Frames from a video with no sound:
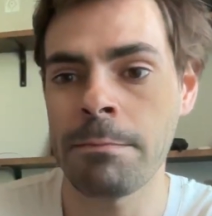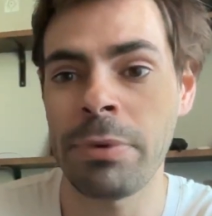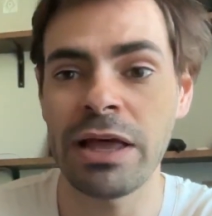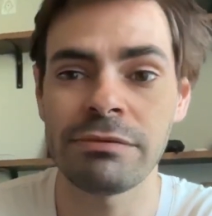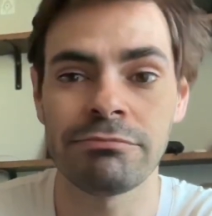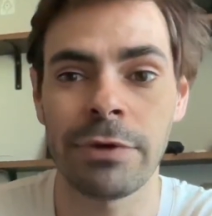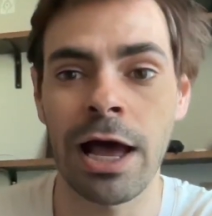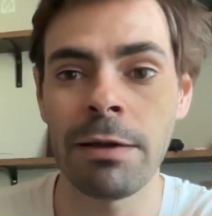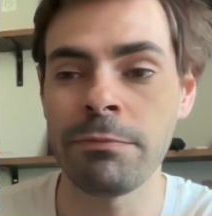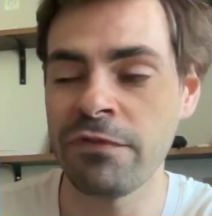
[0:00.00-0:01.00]
but
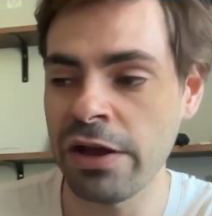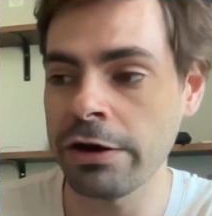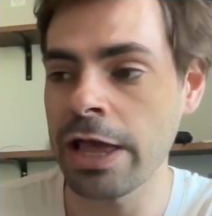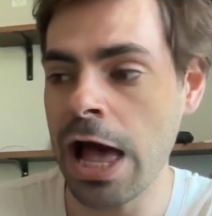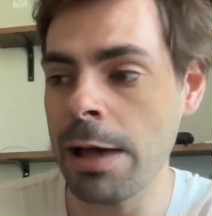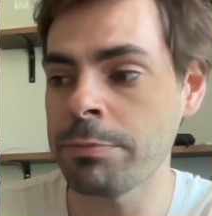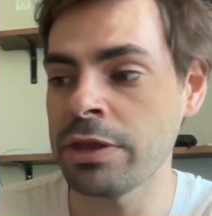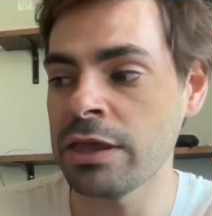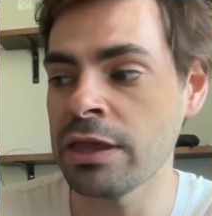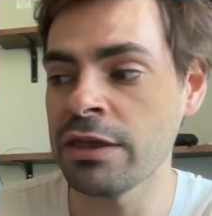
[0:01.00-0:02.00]
I'm very
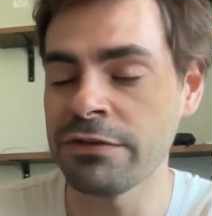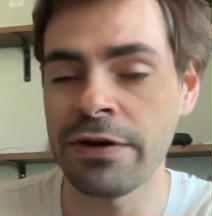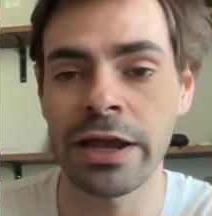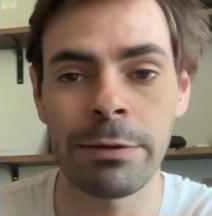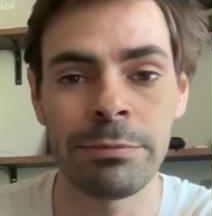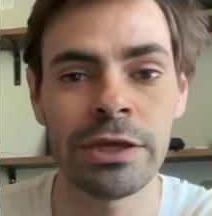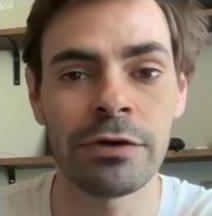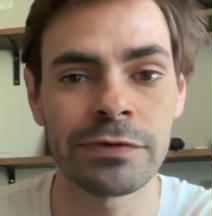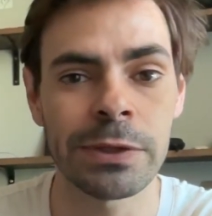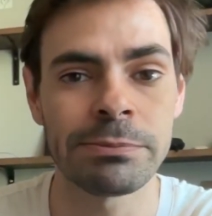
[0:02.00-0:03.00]
happy if I can be
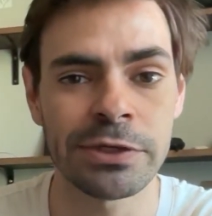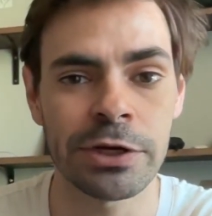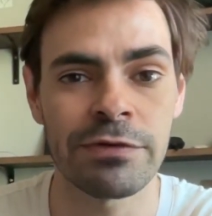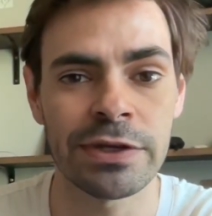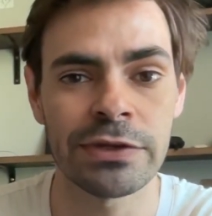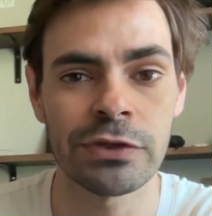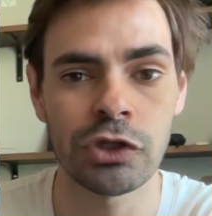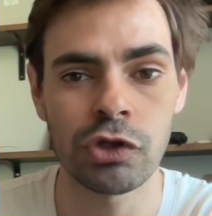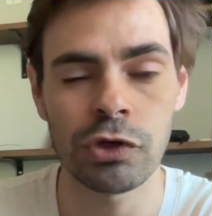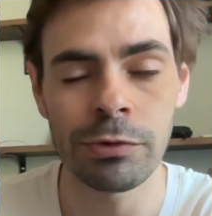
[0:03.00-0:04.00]
of some service
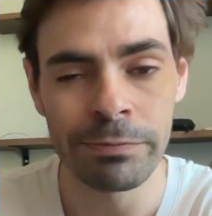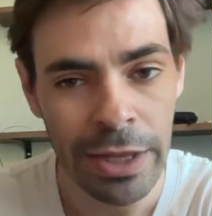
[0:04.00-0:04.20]
to you.